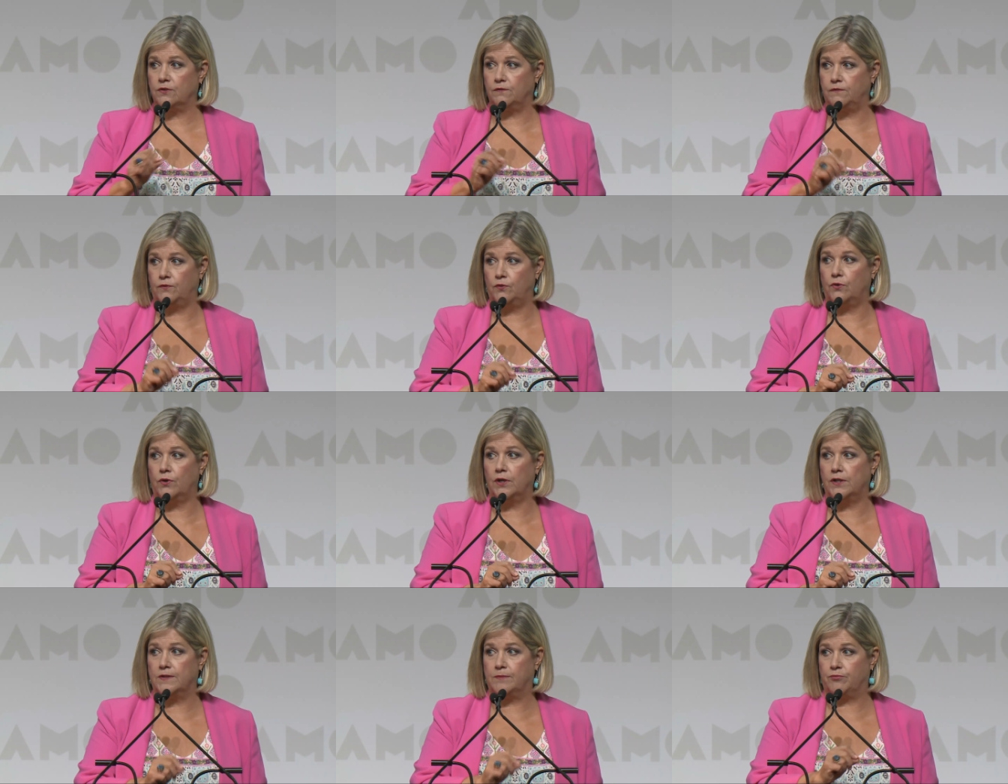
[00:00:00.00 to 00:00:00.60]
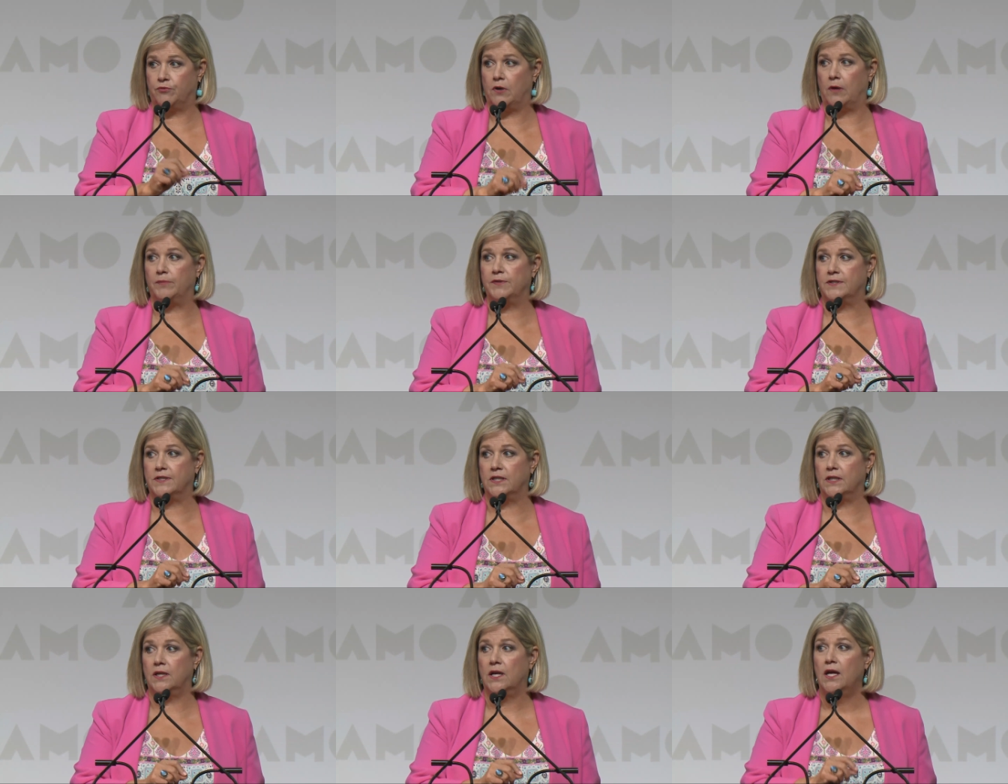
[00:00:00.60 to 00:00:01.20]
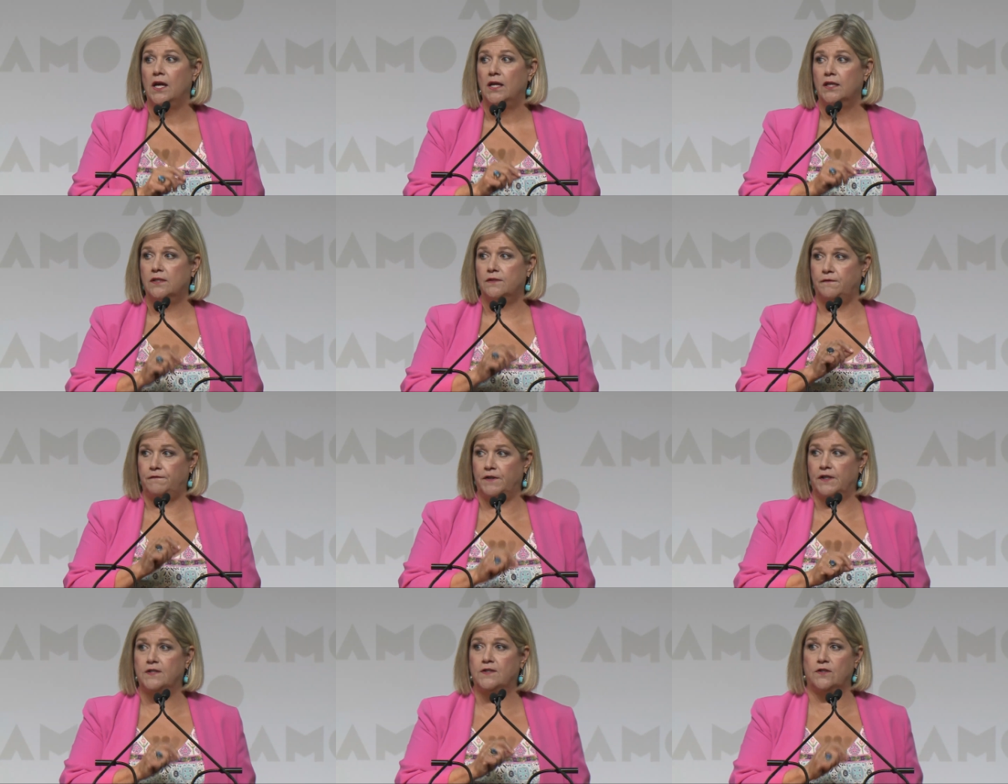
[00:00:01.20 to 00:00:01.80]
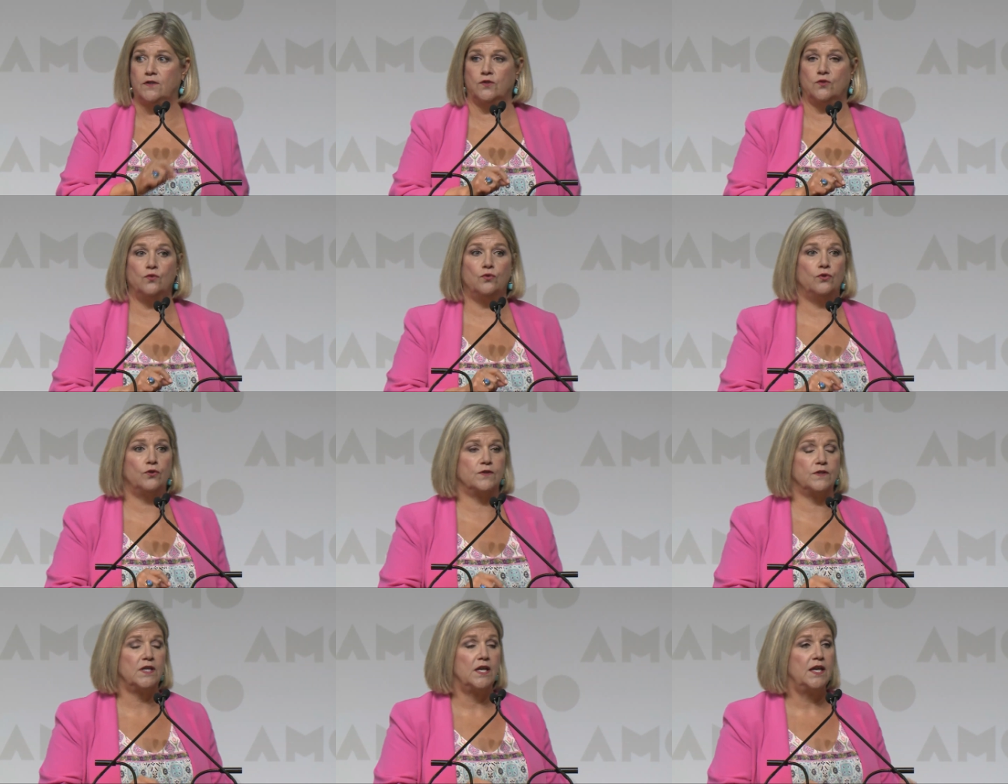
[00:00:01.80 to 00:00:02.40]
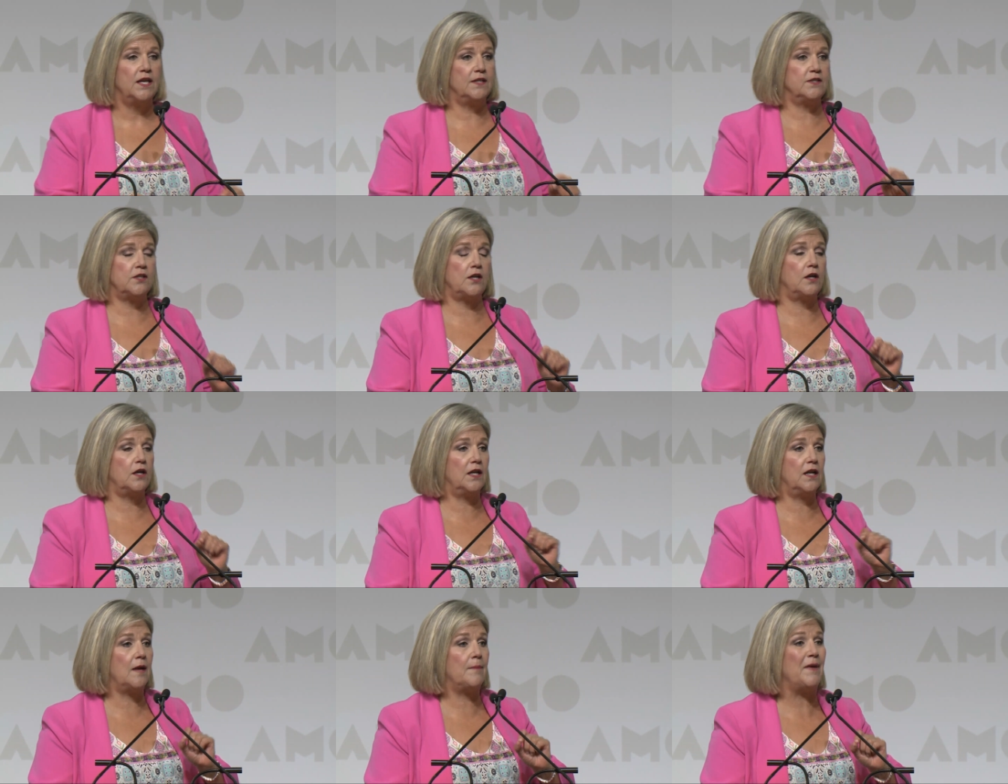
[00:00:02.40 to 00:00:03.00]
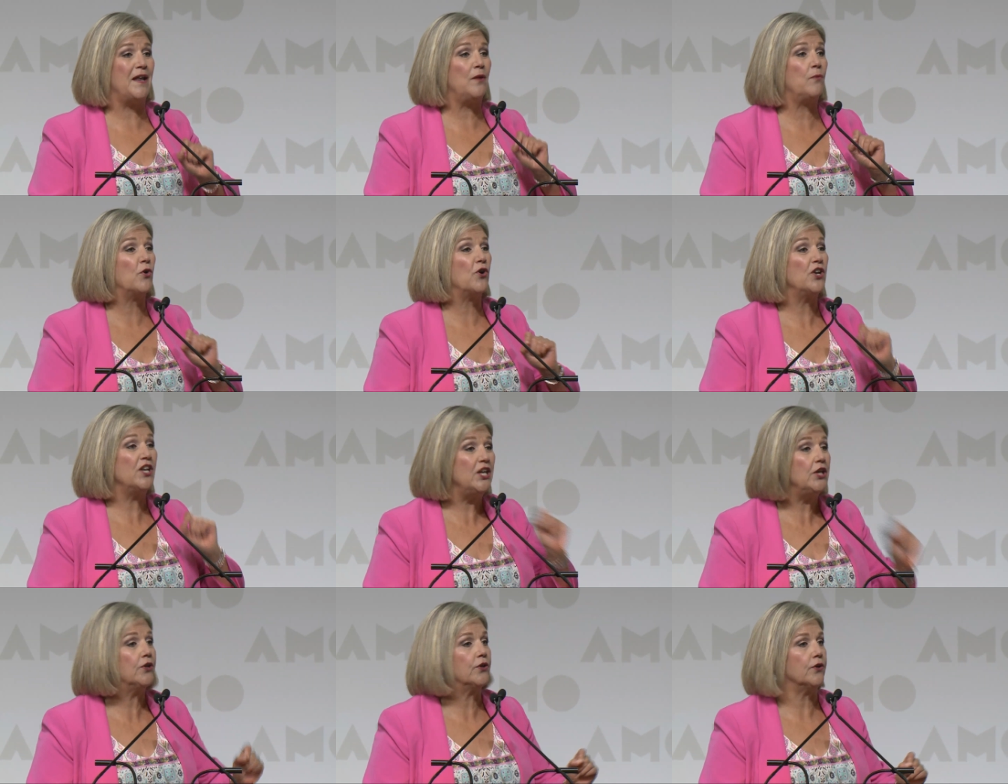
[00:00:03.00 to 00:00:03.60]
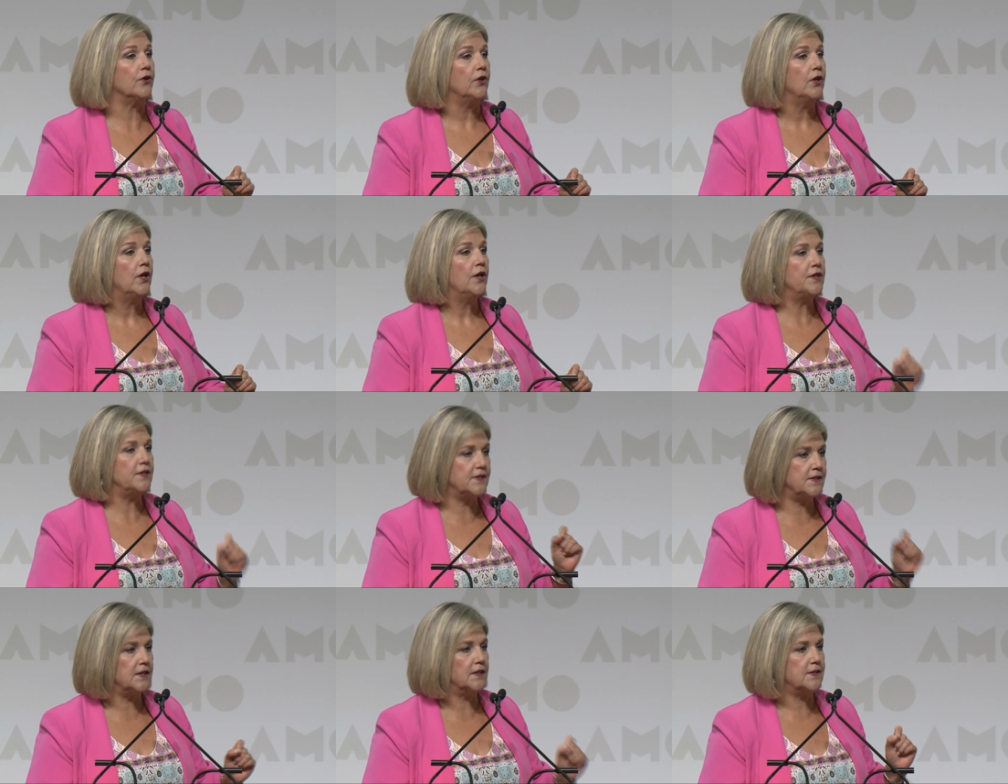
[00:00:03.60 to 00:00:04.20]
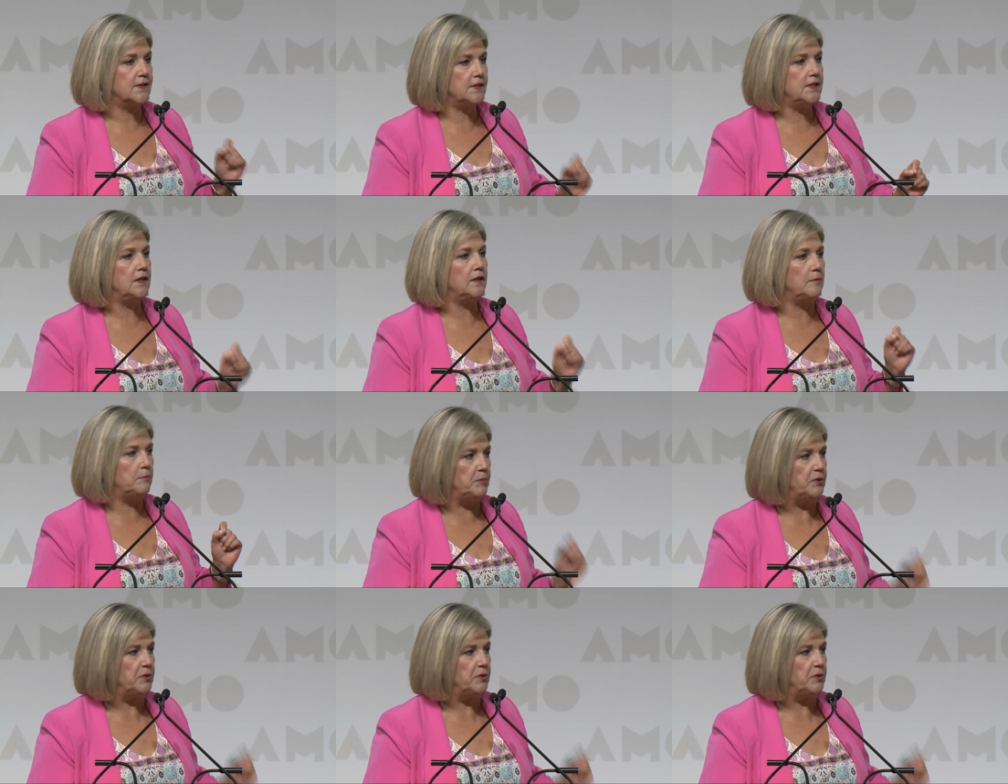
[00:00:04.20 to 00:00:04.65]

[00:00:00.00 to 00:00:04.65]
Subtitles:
Ford is promising to fix the schools is not going to come anywhere near the $16